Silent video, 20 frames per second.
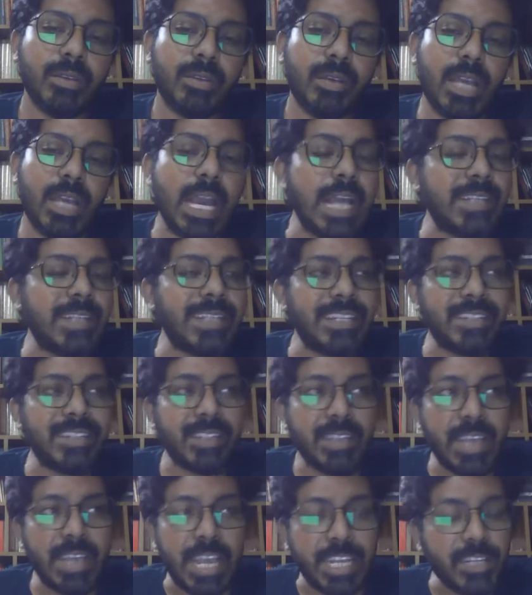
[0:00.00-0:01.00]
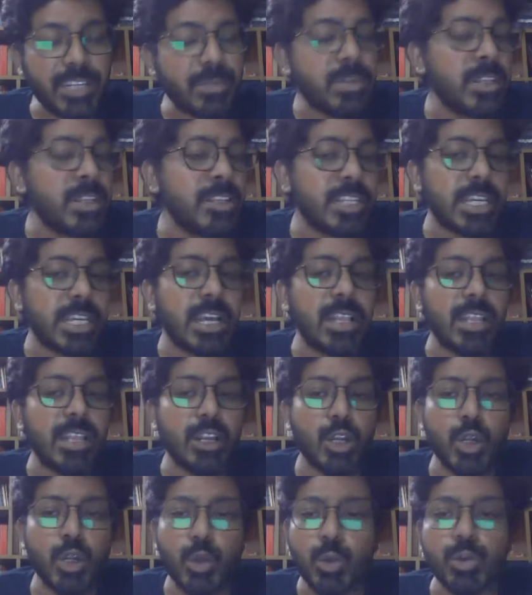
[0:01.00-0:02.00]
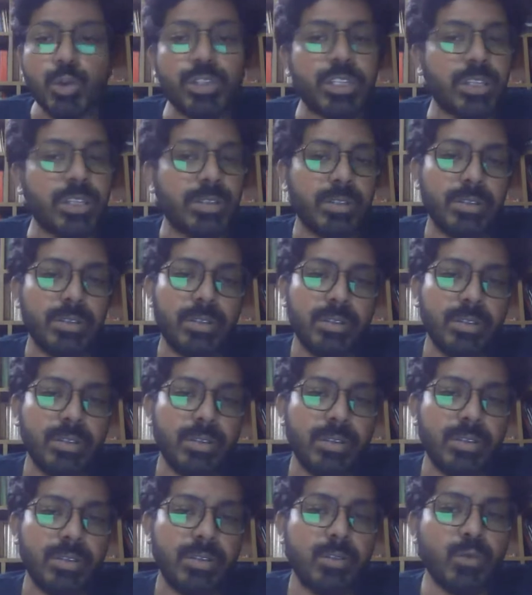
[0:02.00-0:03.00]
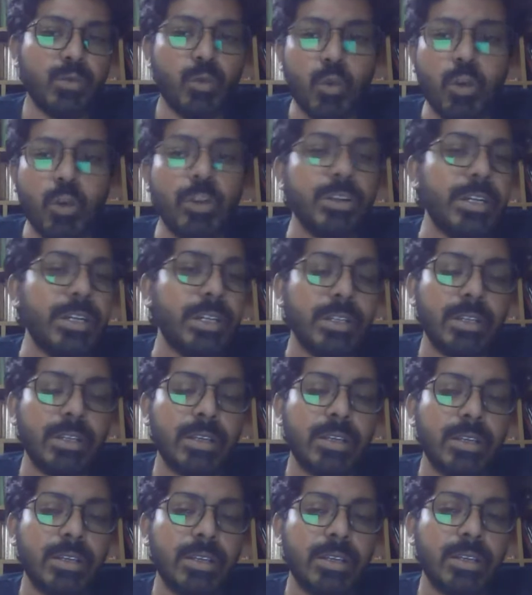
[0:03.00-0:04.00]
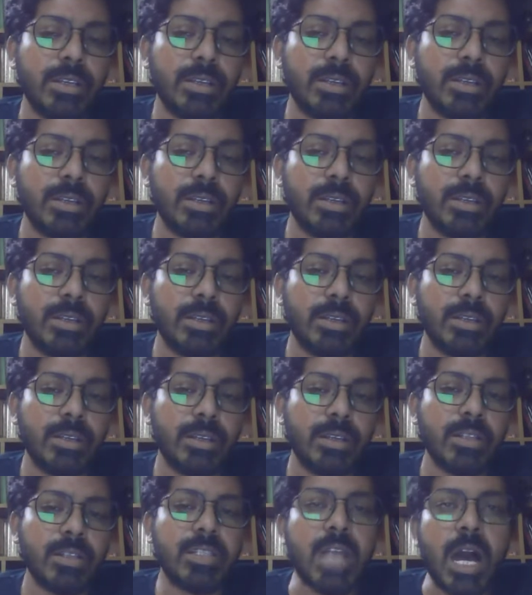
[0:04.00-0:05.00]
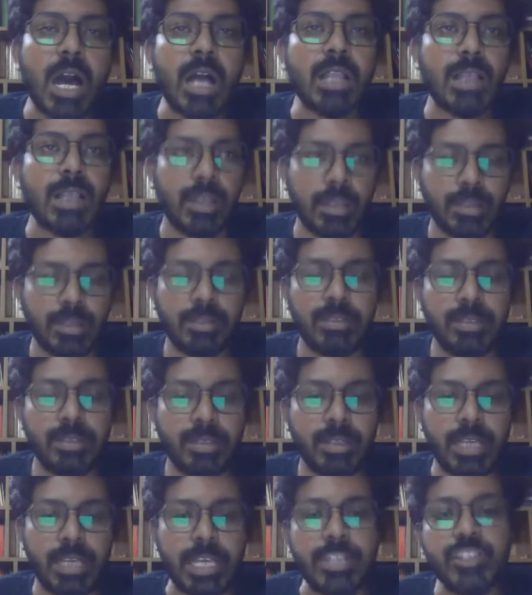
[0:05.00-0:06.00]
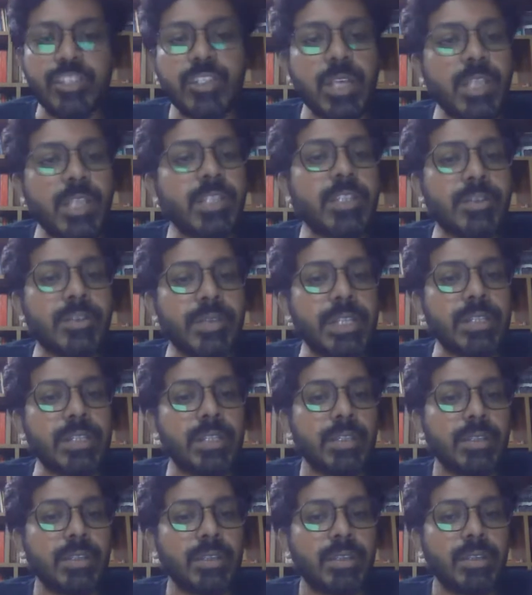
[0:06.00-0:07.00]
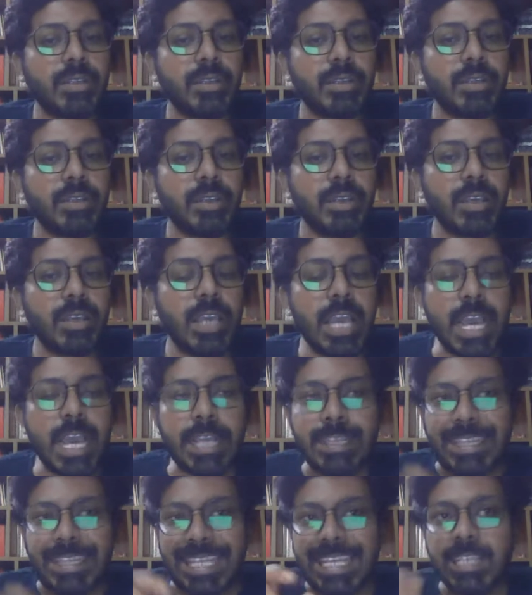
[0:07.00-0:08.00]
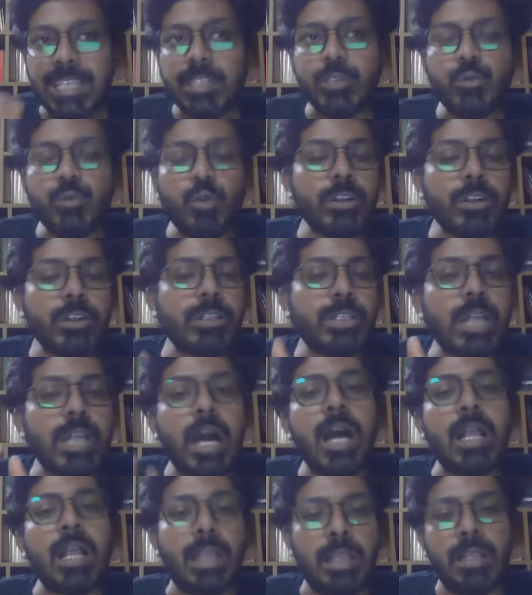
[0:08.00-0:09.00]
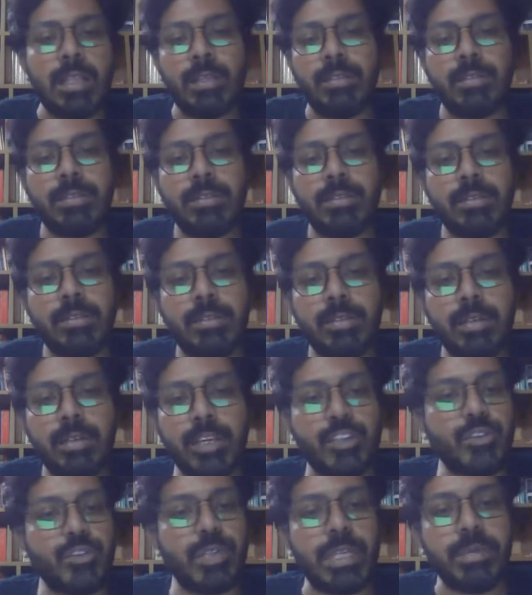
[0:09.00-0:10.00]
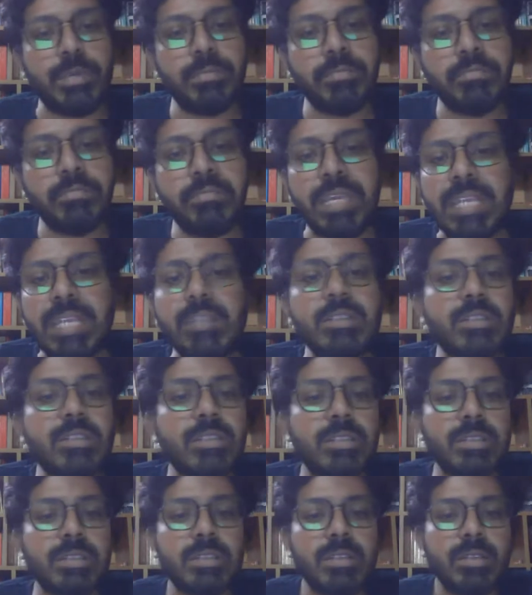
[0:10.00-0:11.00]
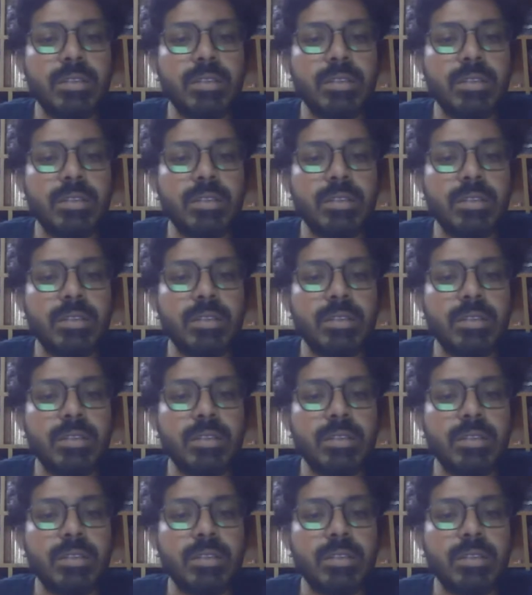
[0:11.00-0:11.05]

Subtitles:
has its etymological root word dal in Sanskrit. And this word dal actually means